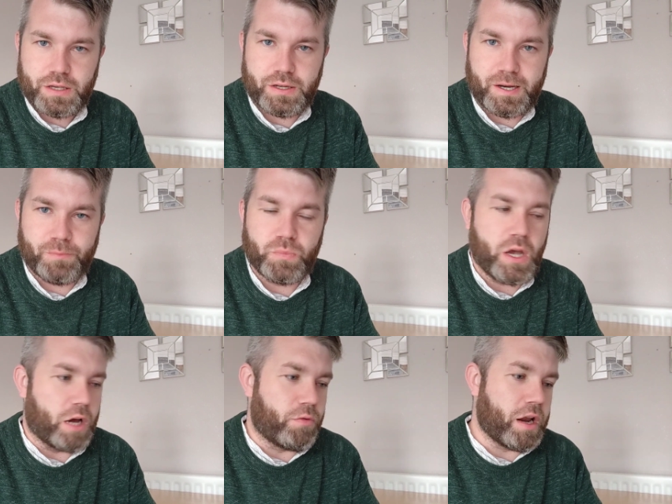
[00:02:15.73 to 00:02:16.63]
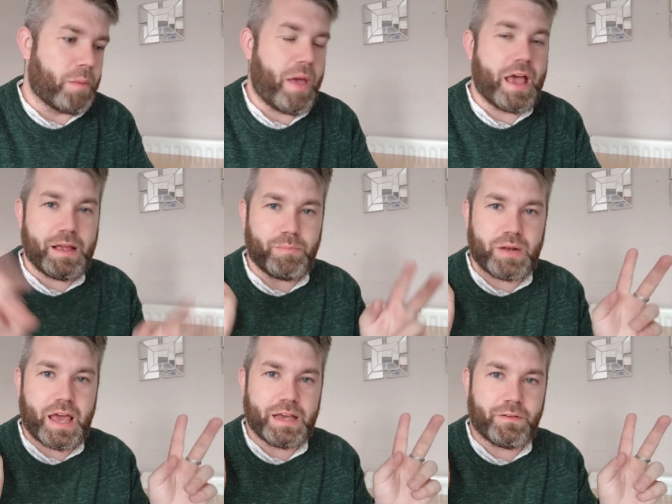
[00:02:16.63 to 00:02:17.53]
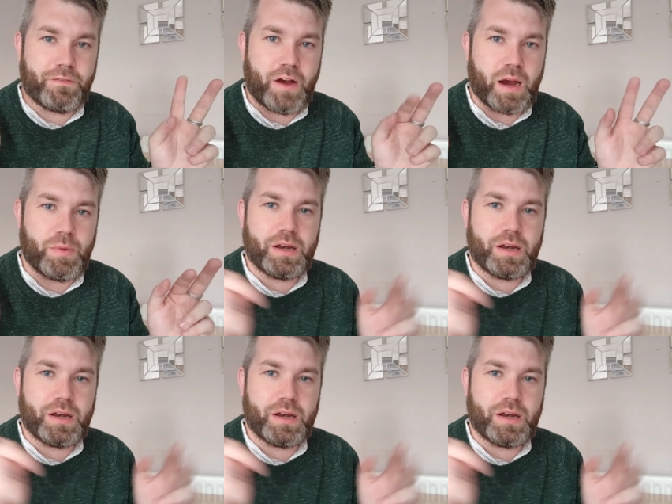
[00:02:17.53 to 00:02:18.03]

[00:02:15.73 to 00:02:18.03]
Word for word: You know, I'd rather pay, play in a farmer